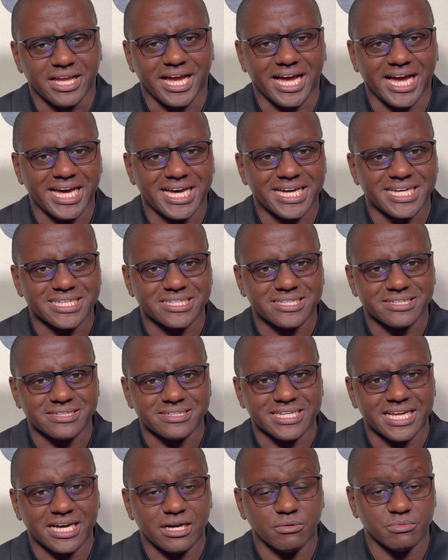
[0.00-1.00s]
and
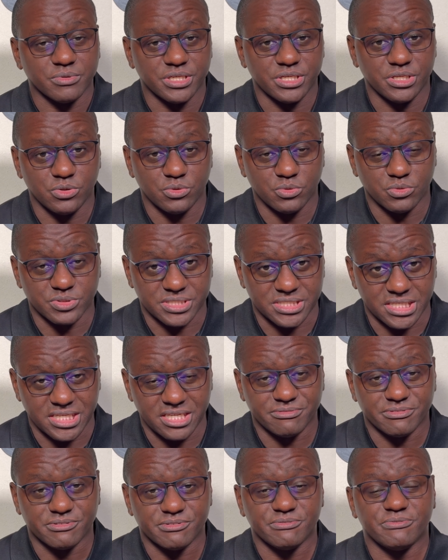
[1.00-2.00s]
that we use
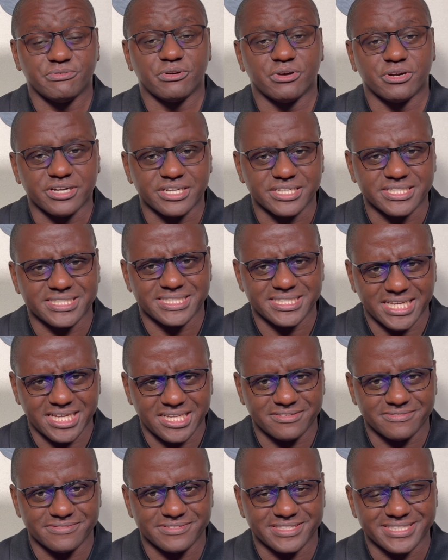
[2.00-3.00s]
even for
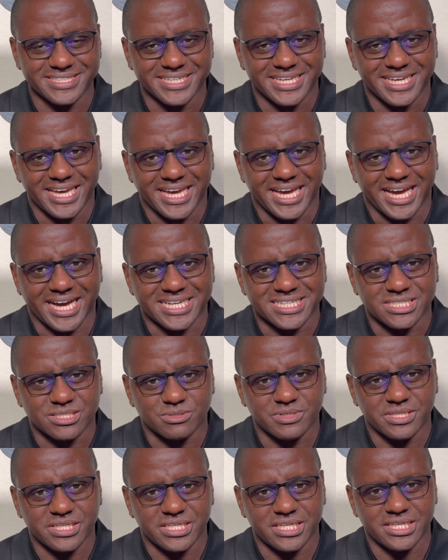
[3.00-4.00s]
ourselves as
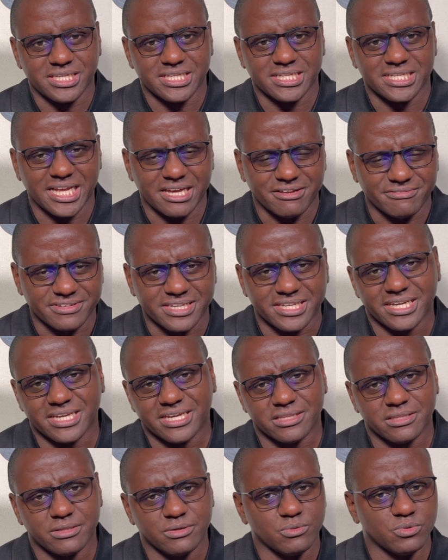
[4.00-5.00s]
we
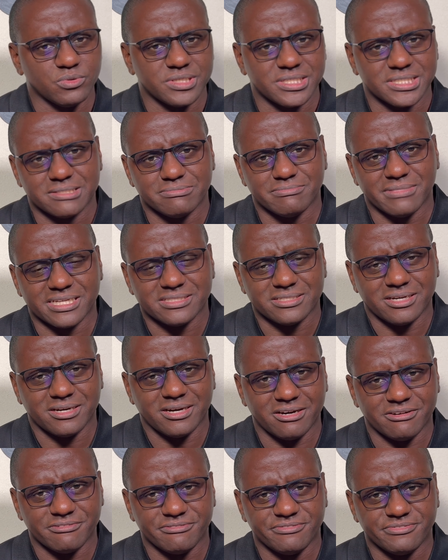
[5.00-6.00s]
navigate through this matter
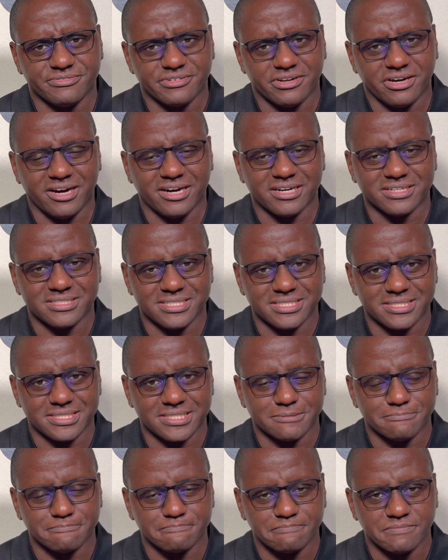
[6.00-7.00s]
of
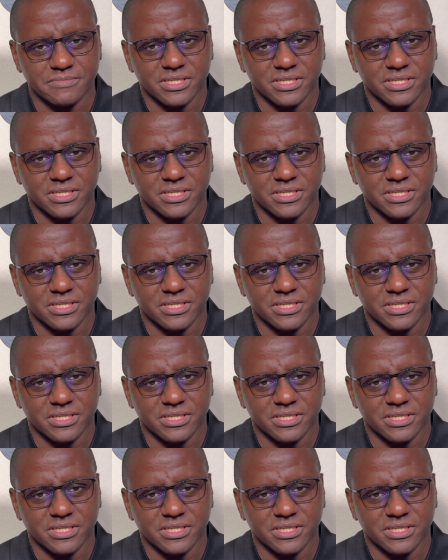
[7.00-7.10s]
autism.